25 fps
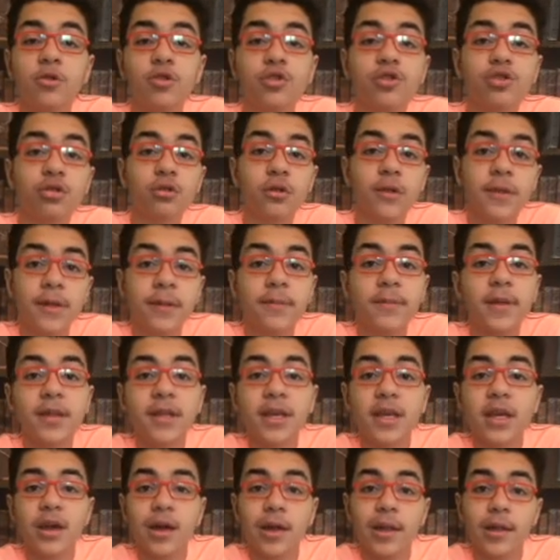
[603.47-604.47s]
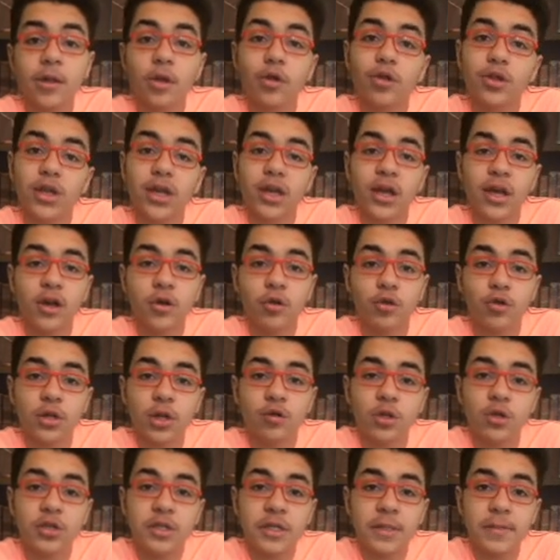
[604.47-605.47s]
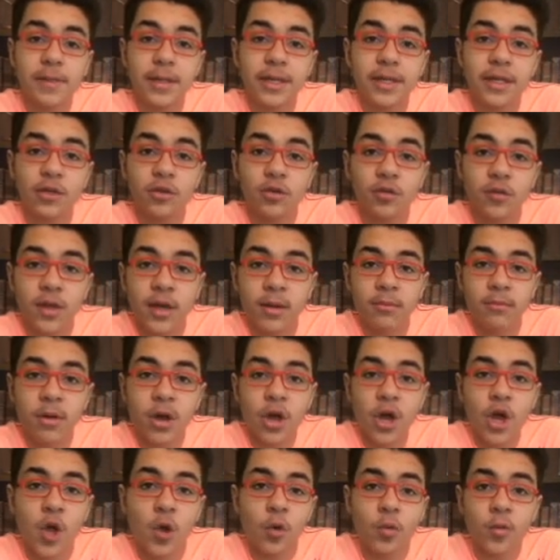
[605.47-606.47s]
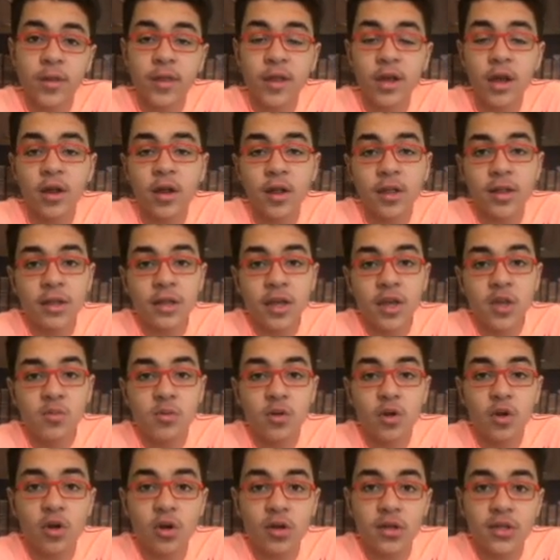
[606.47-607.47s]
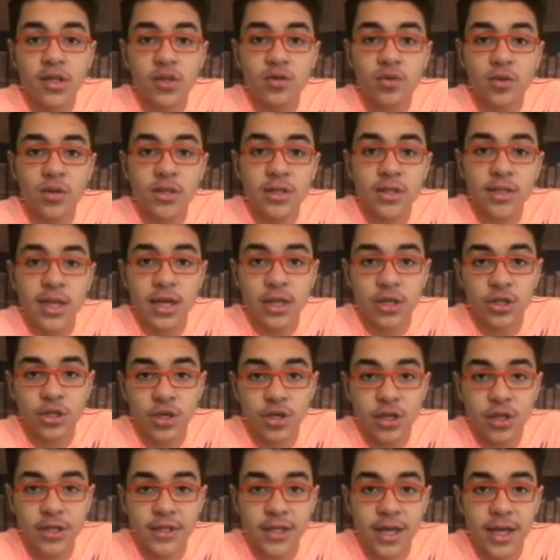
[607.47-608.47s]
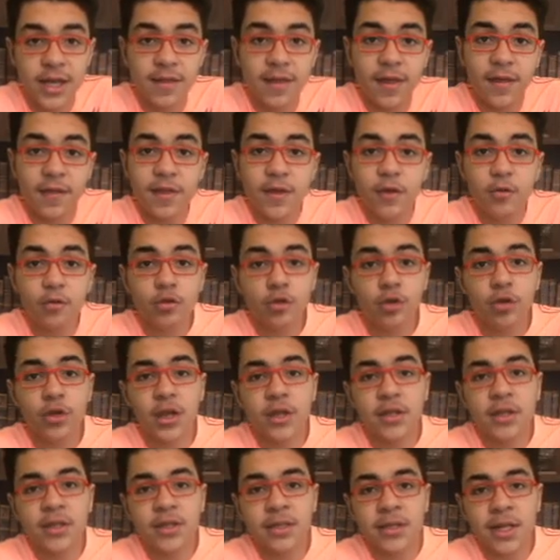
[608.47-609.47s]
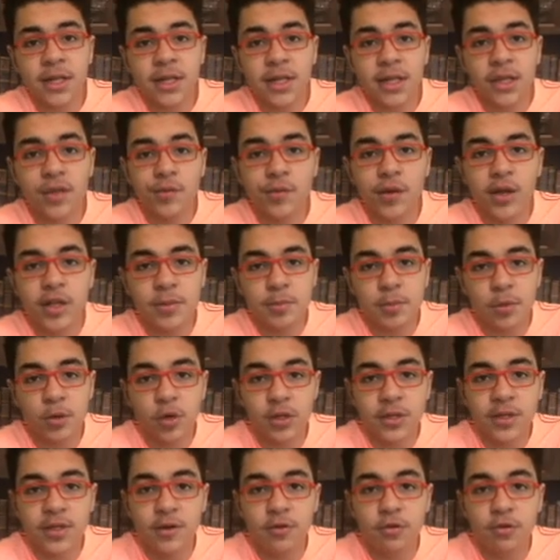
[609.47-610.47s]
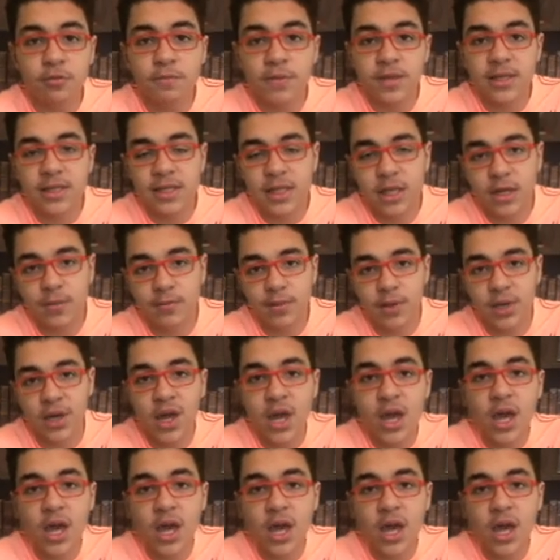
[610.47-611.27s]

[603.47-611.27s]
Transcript: told them that he cannot continue explaining to them when they are at night because it was dangerous and that they would not understand anyways because they would be sleepy.